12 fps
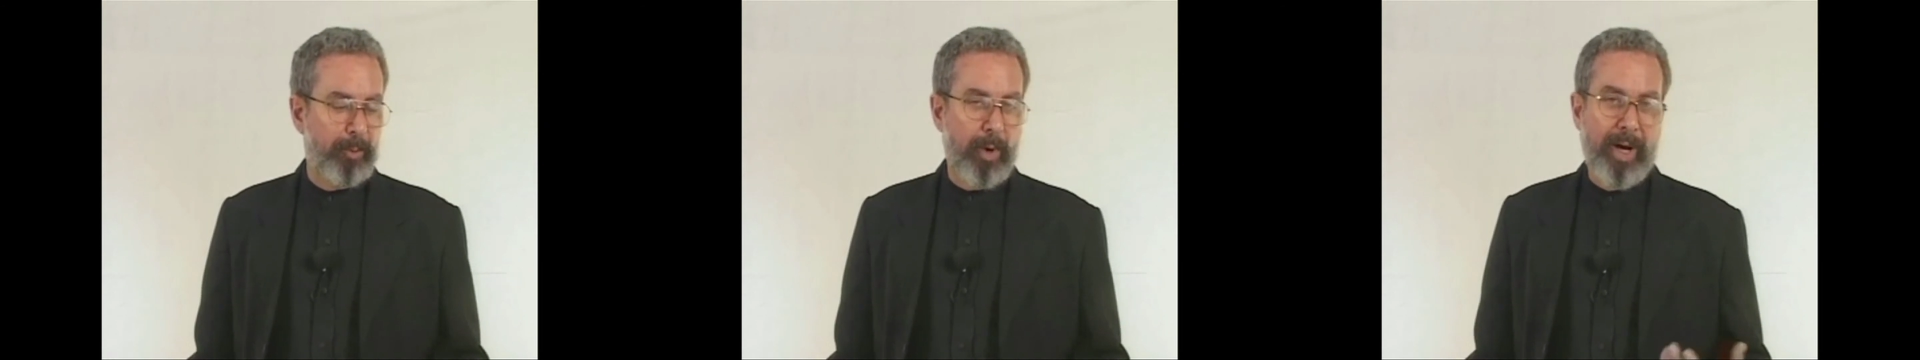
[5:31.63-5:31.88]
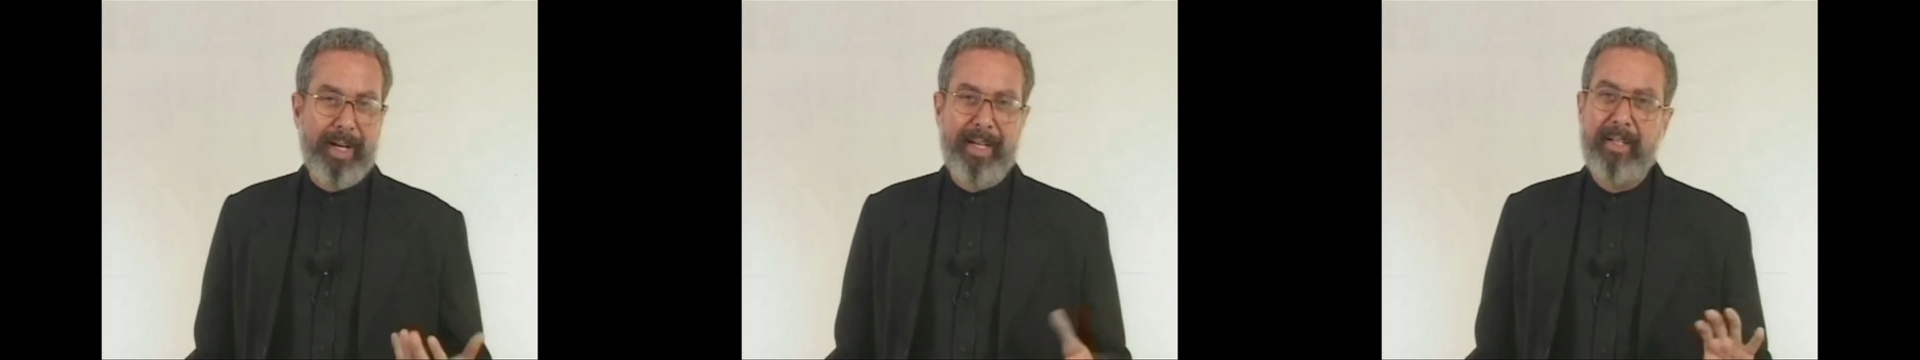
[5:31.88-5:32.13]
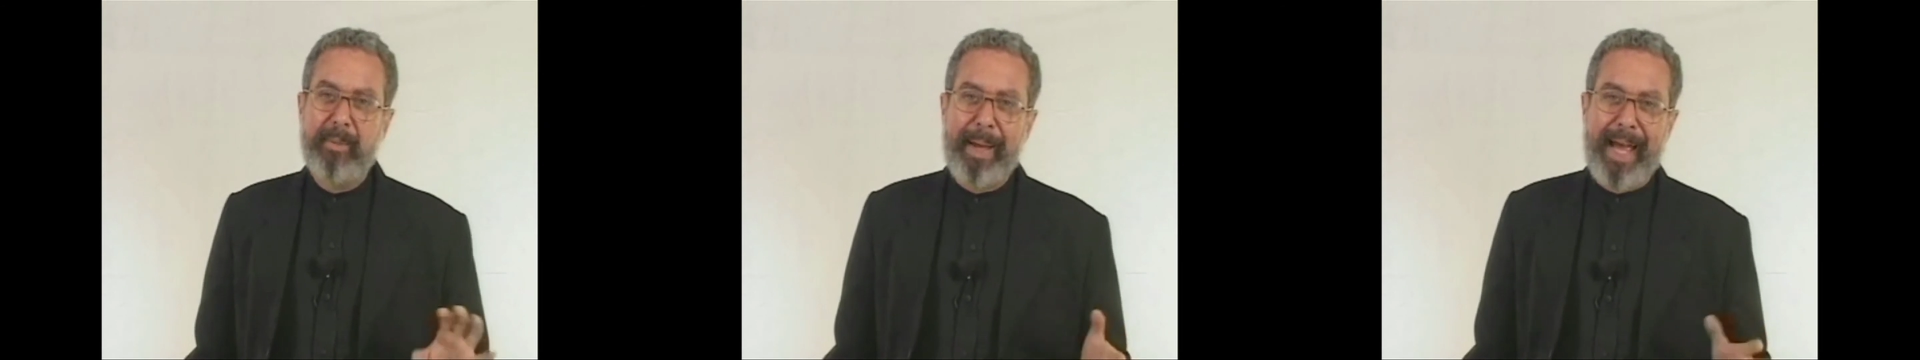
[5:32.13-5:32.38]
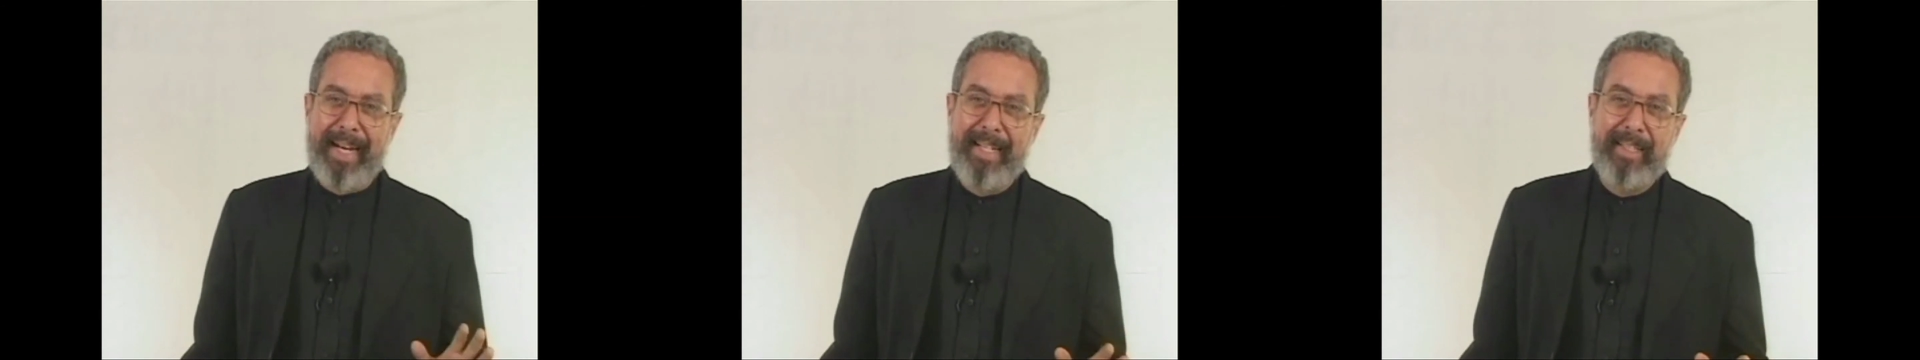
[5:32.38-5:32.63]
walk into
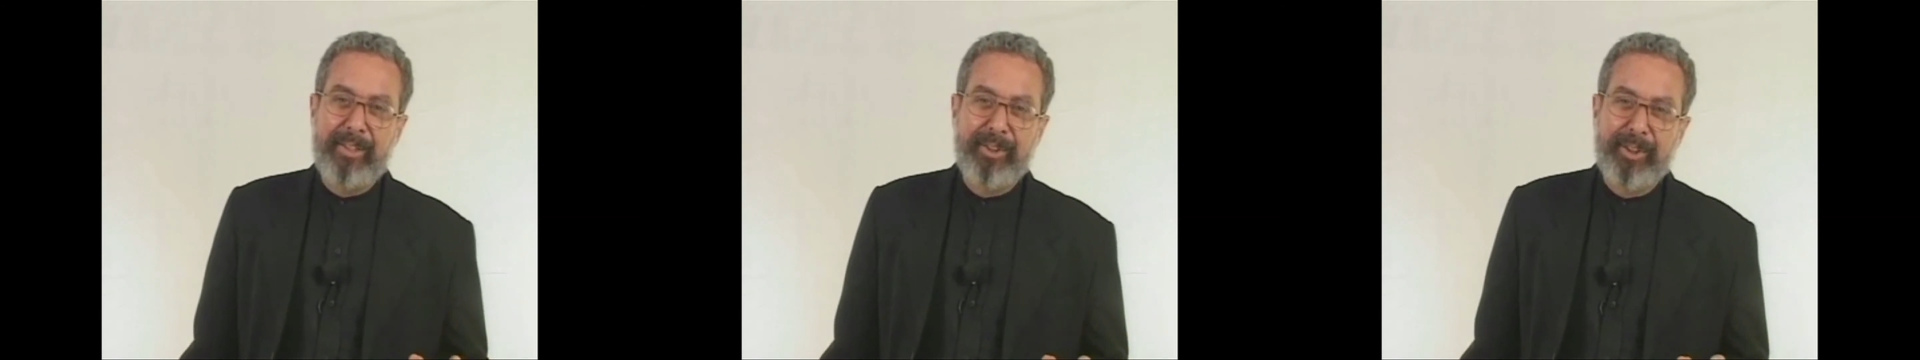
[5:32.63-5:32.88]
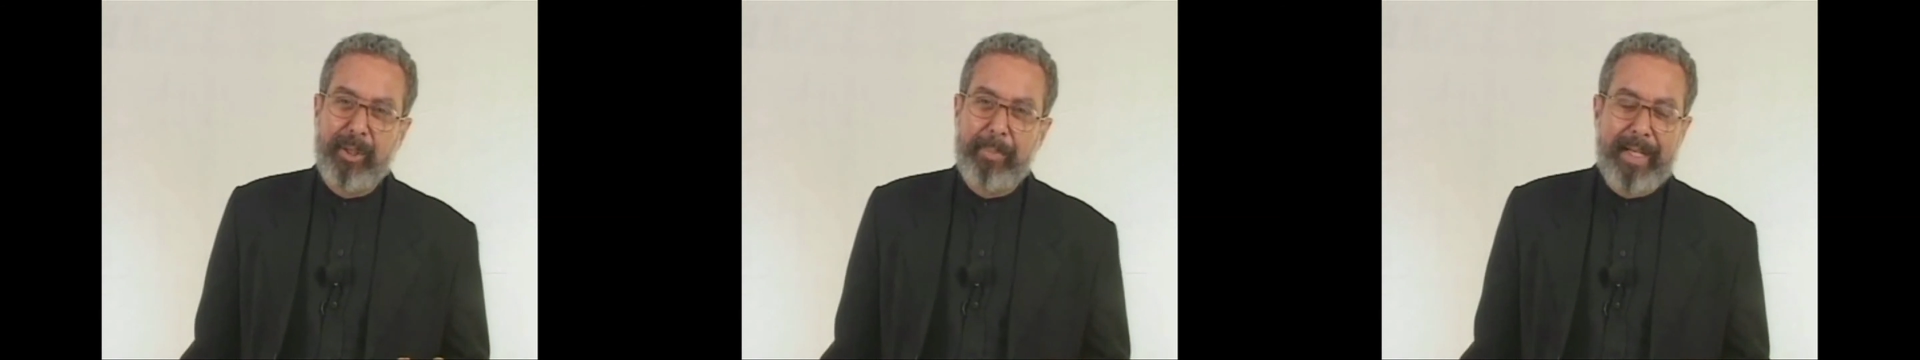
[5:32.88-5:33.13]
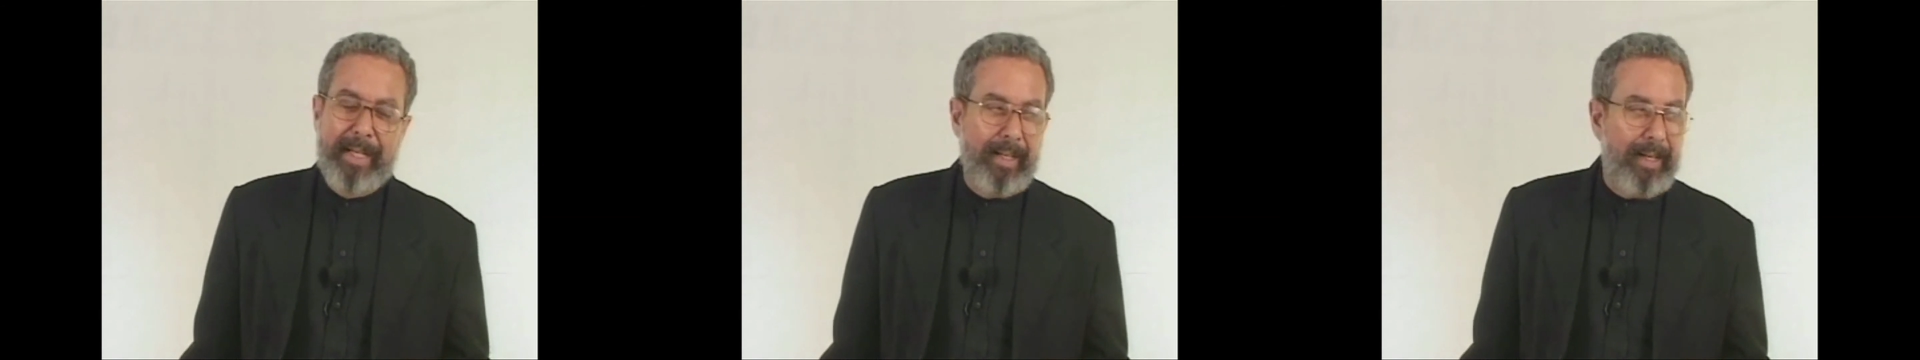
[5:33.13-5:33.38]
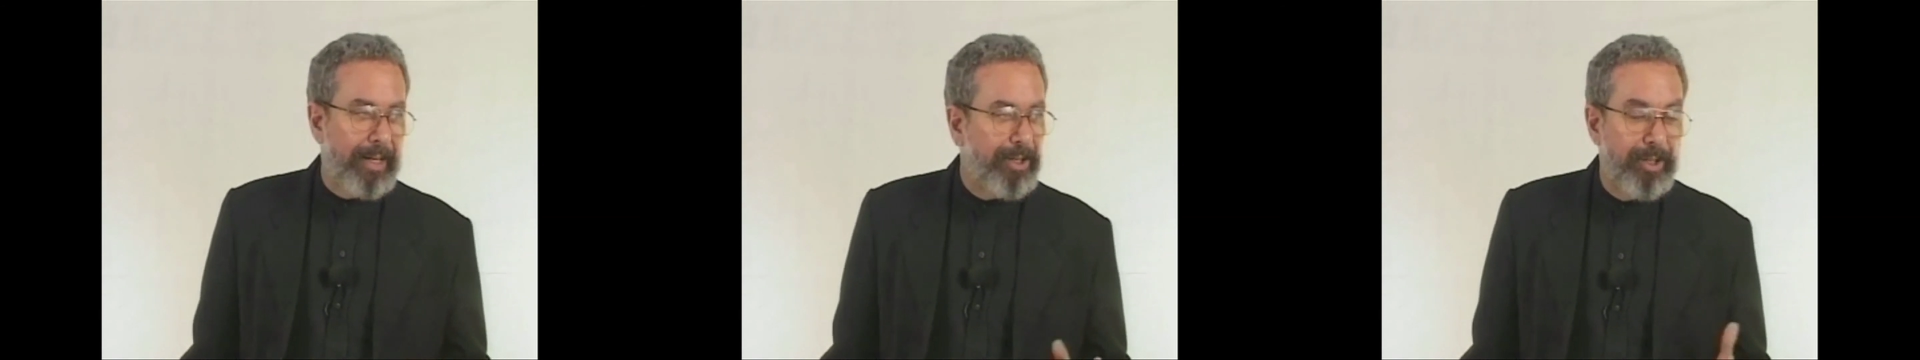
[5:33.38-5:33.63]
Penny's or something,
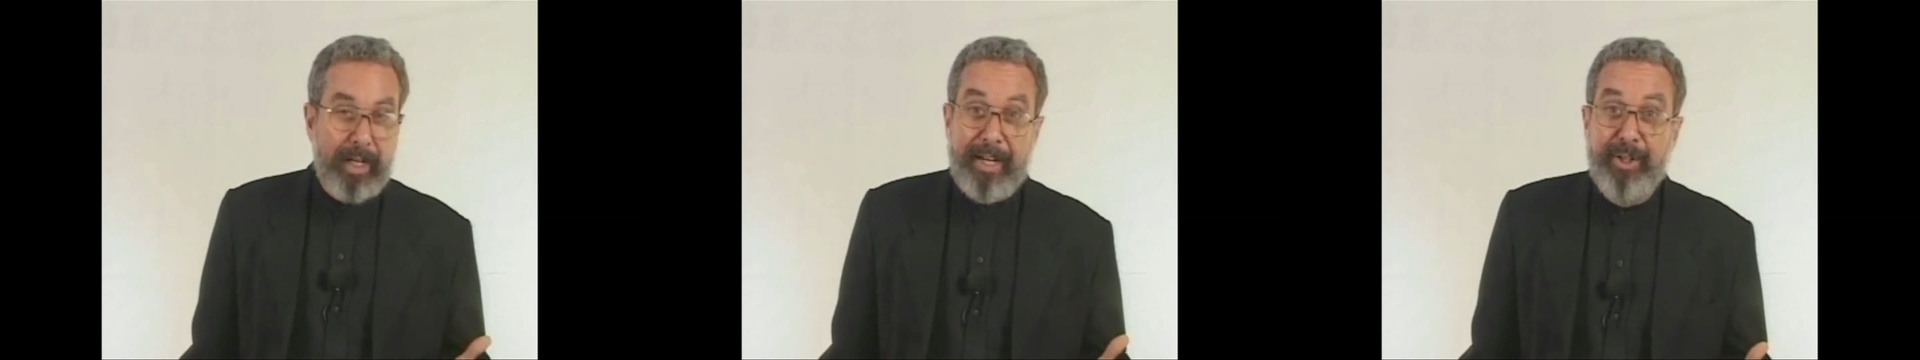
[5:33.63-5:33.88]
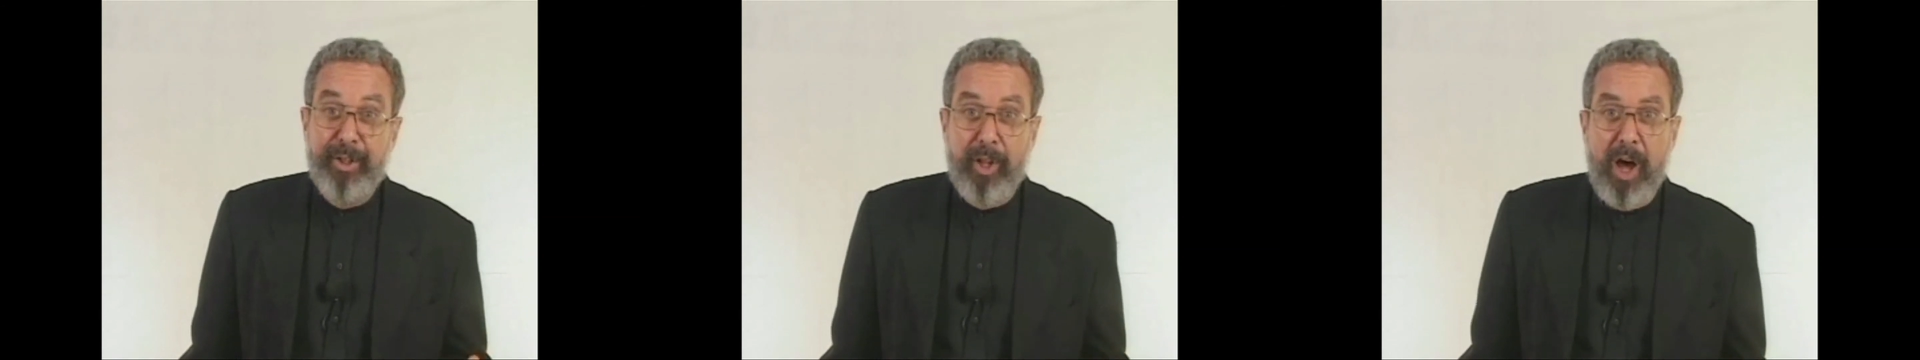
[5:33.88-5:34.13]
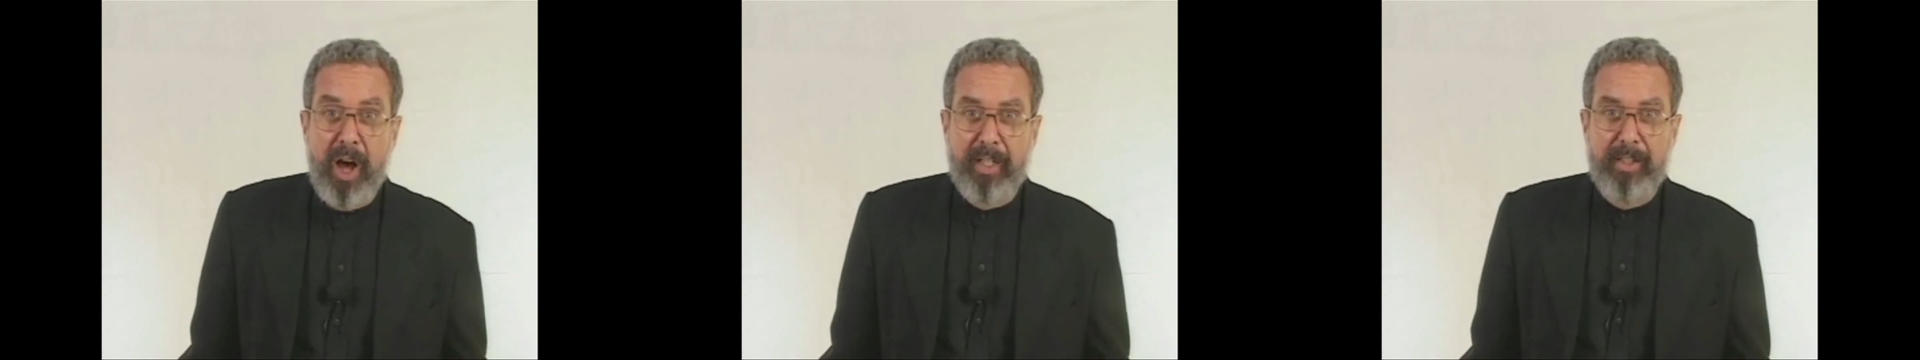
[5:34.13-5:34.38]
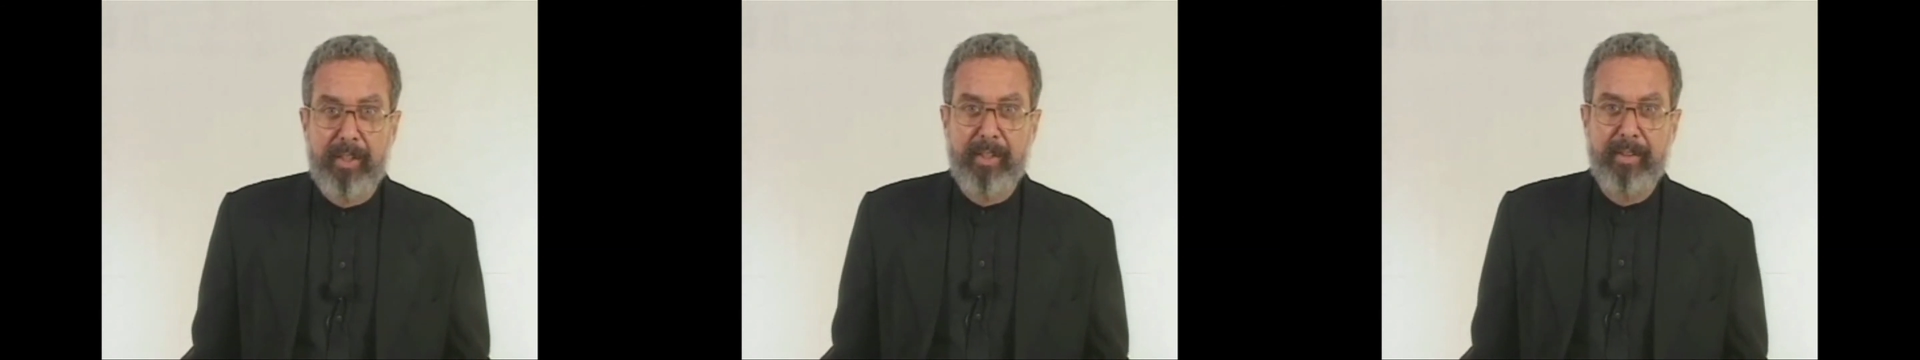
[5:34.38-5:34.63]
and you're
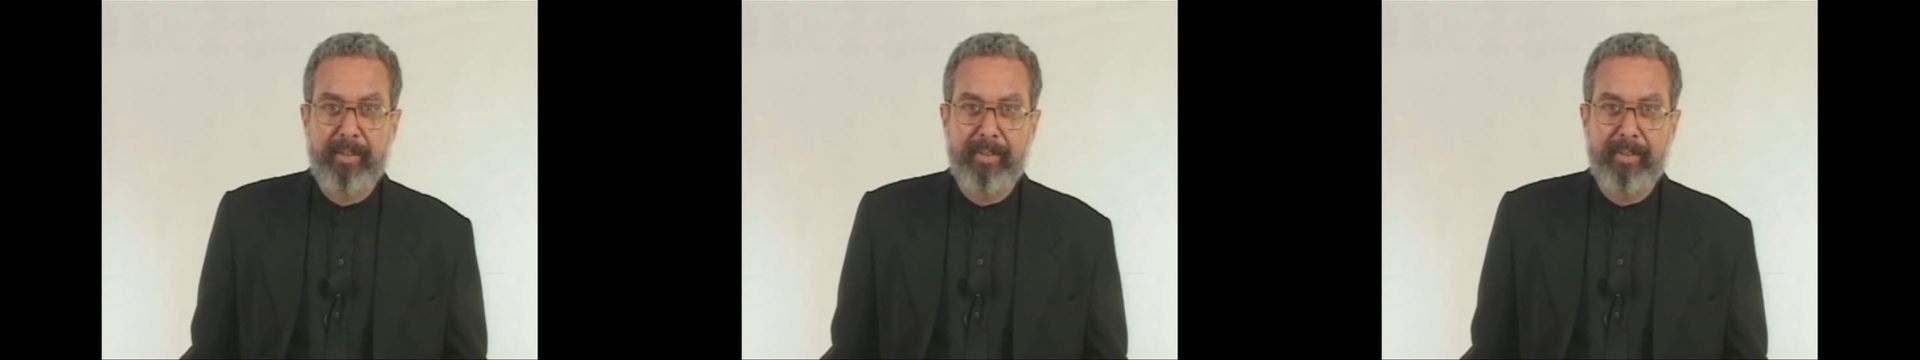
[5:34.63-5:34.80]
lost.